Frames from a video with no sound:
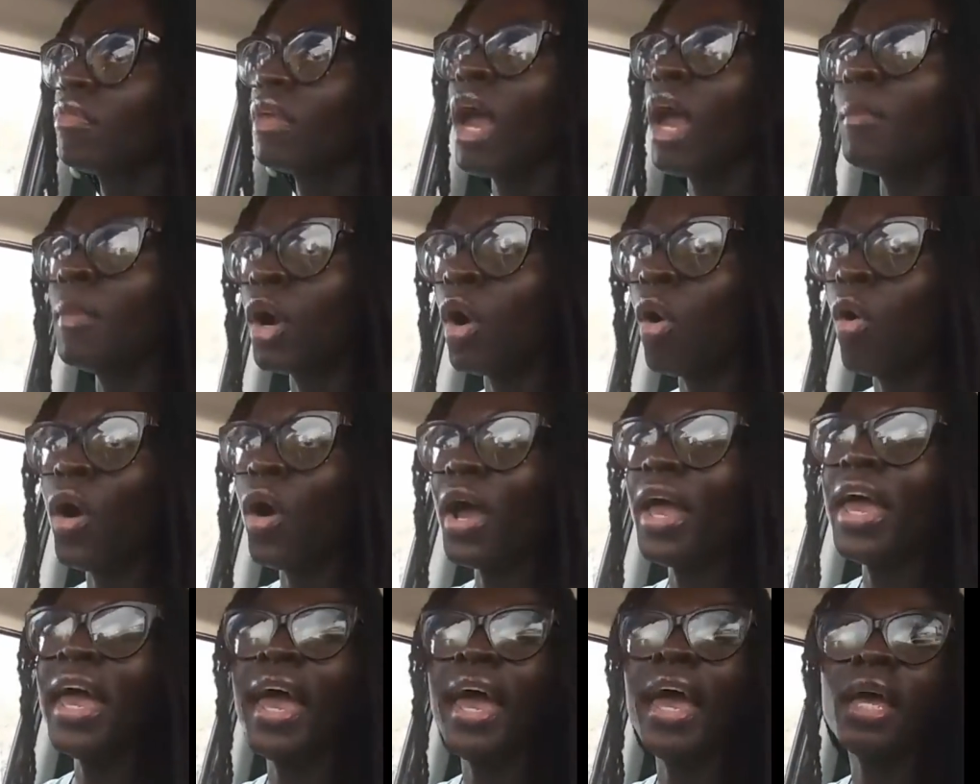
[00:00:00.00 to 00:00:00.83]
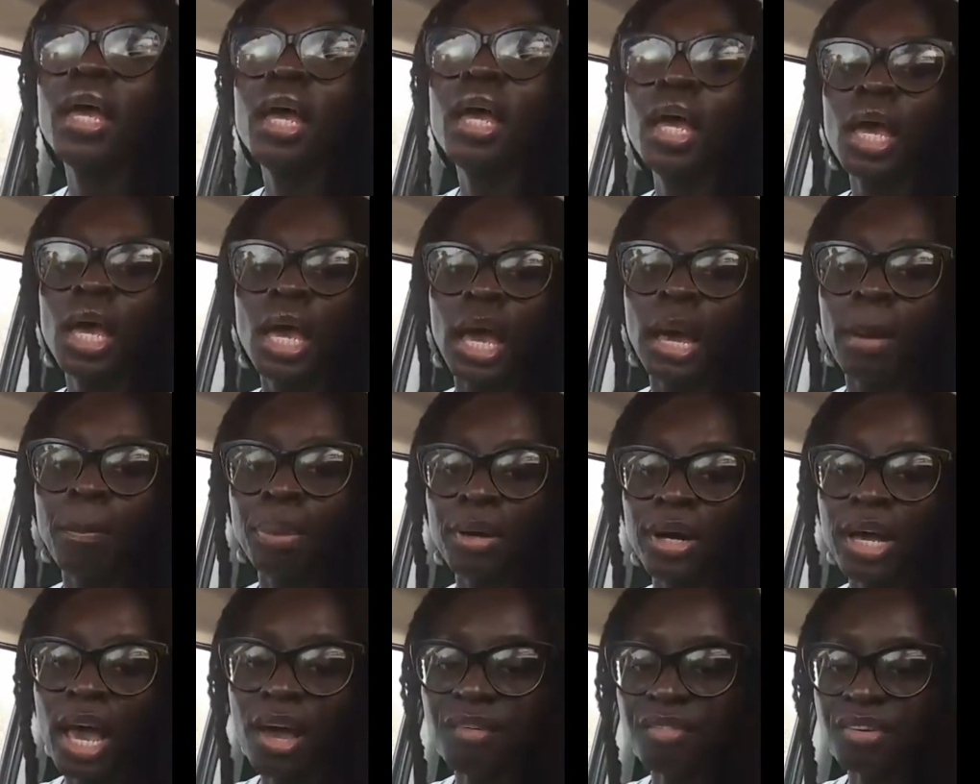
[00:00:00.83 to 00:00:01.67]
I'm going to go ahead and
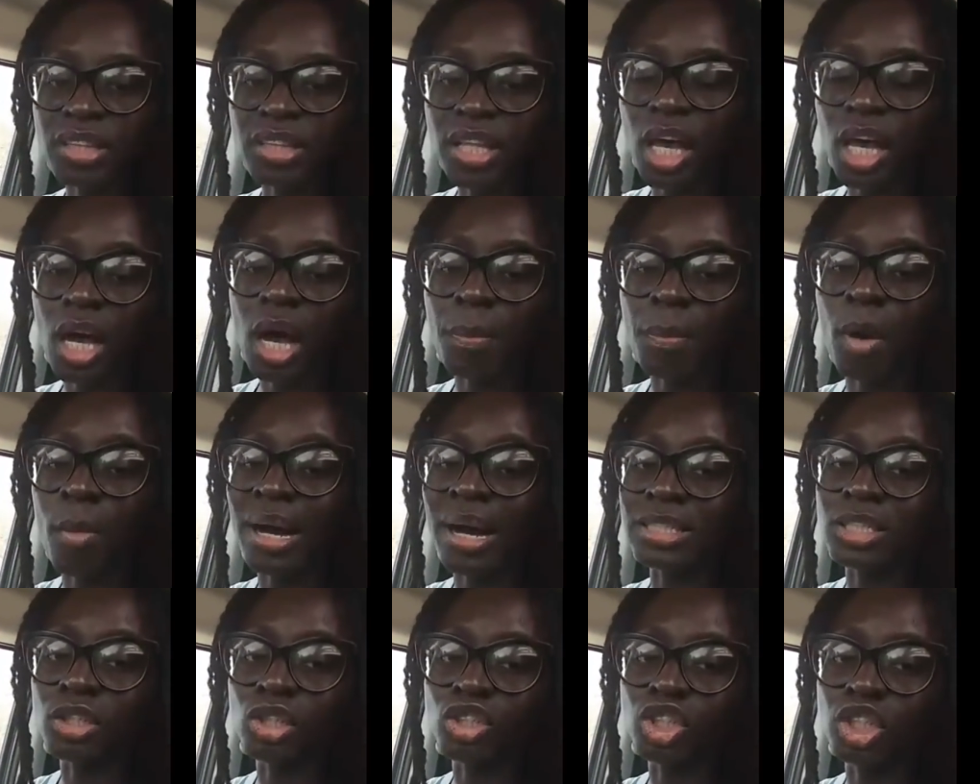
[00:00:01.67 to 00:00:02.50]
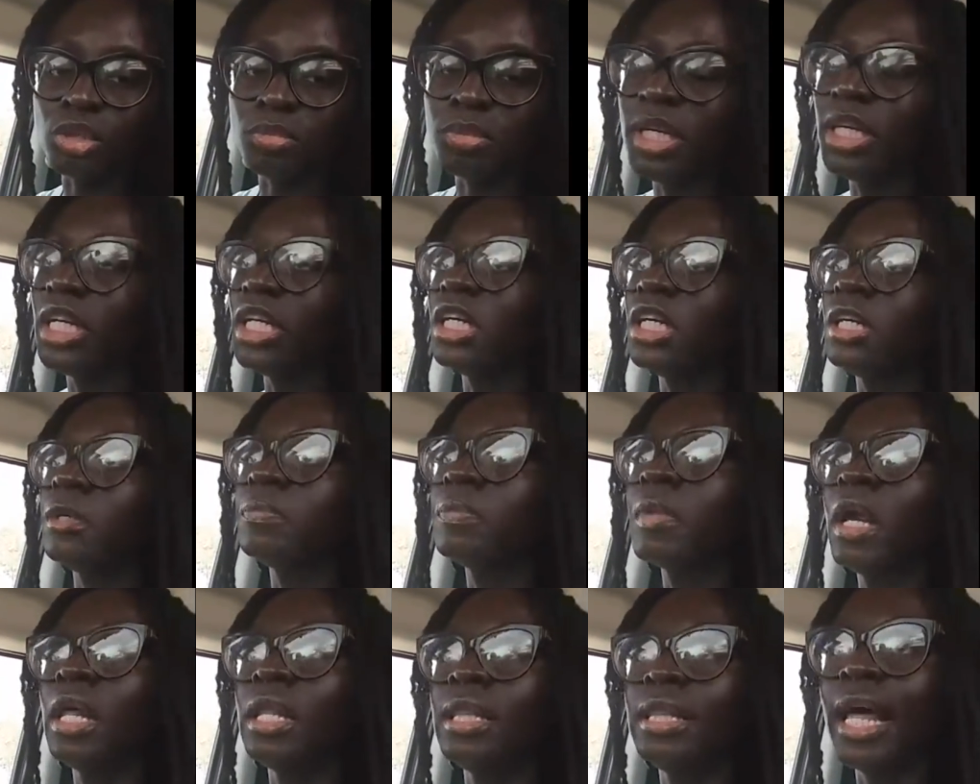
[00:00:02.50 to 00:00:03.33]
put everything up on my social media,
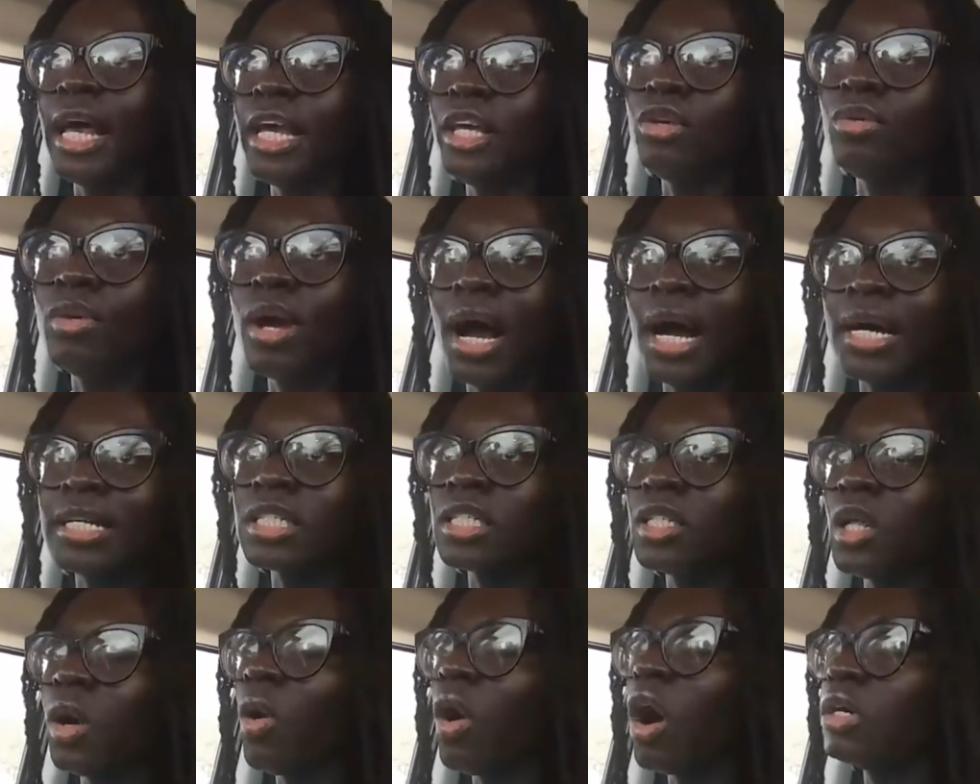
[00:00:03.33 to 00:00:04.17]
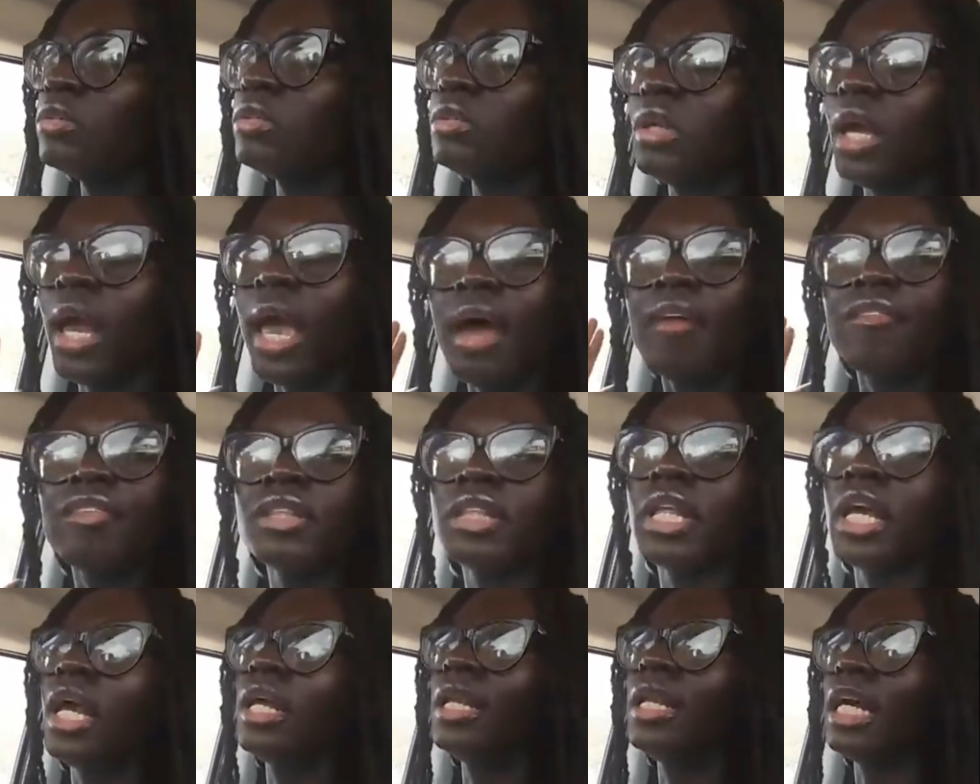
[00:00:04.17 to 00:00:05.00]
letting you guys know
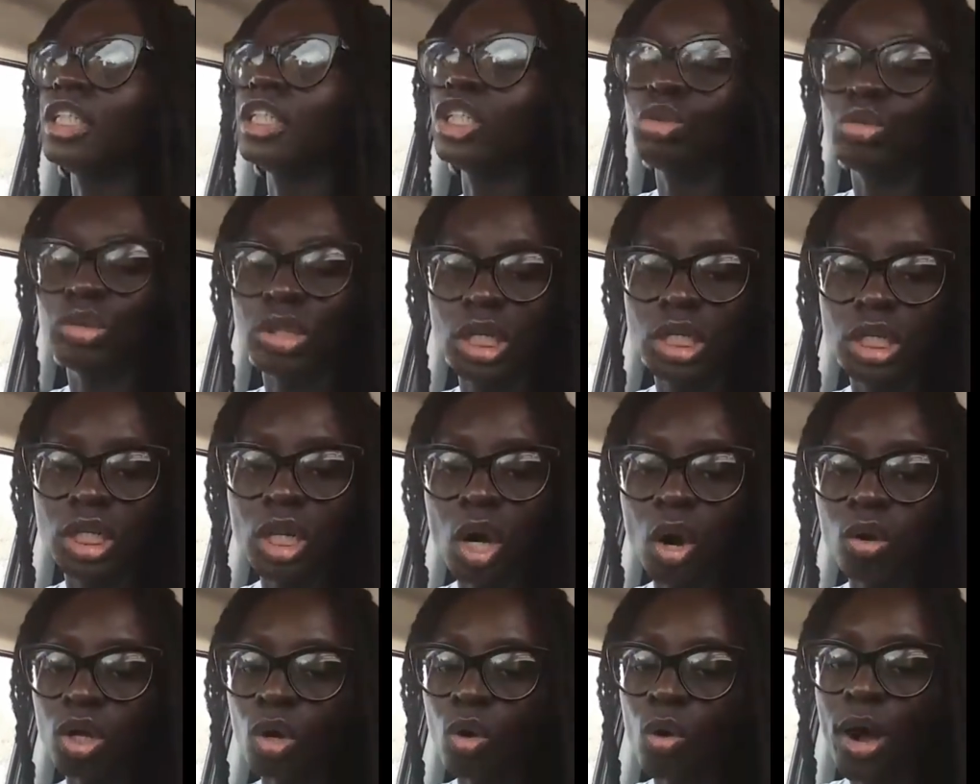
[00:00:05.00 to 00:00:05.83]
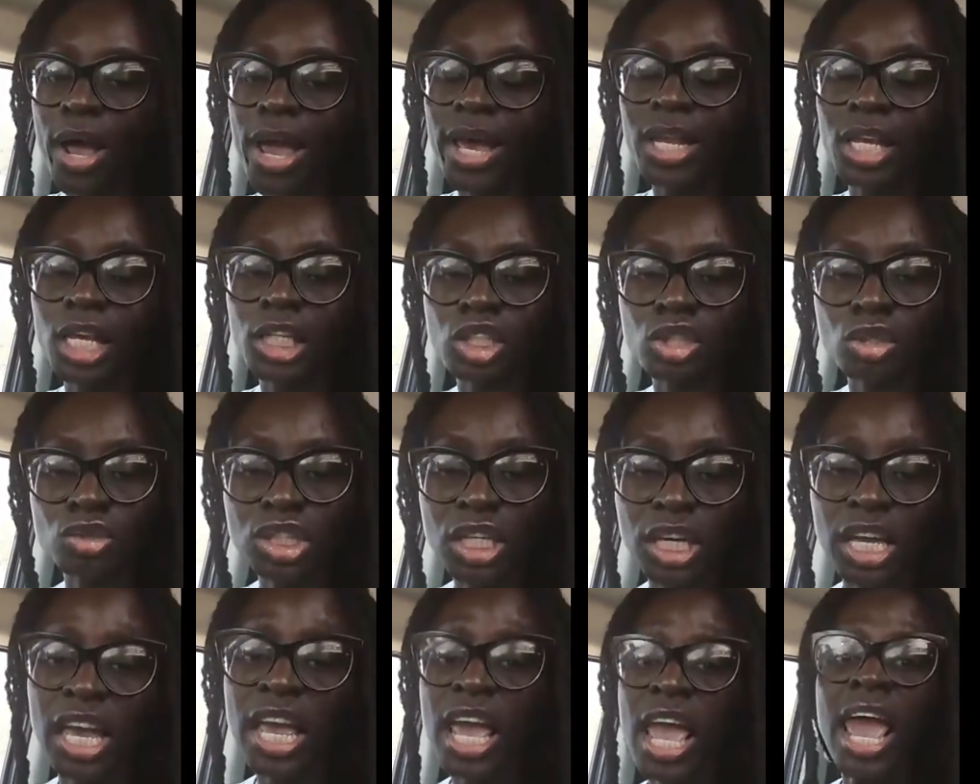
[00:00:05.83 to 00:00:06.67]
everything that you need to know to go ahead and get your
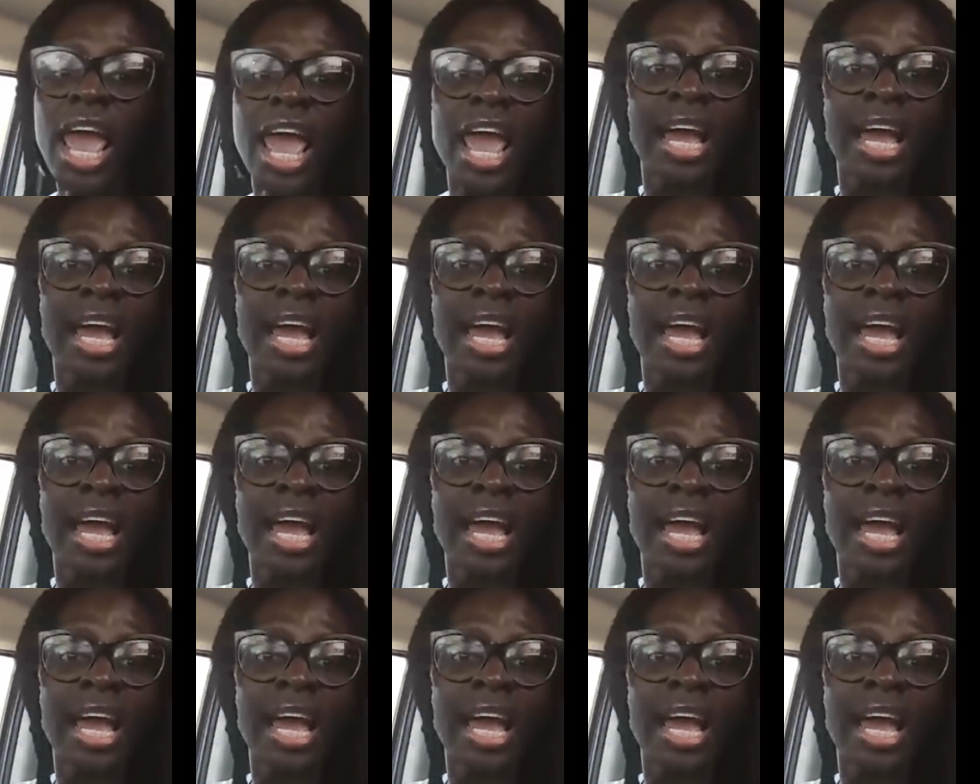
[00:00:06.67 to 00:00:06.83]
ticket.